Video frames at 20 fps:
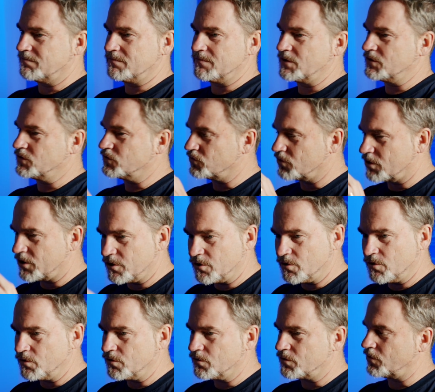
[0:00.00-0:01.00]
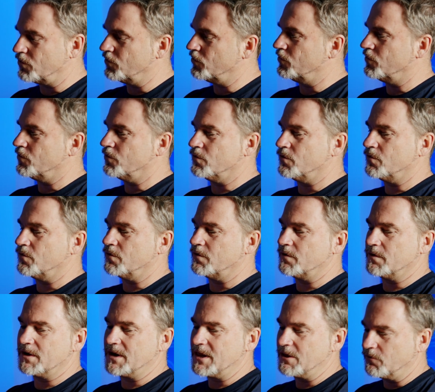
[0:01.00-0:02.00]
a stroke
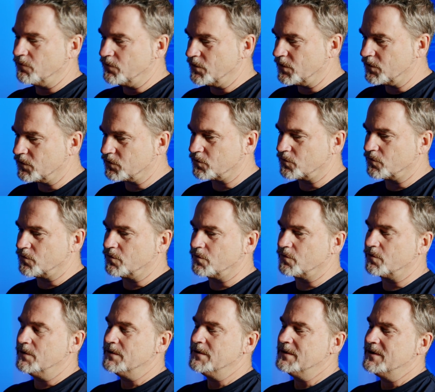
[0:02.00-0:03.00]
or an illness, or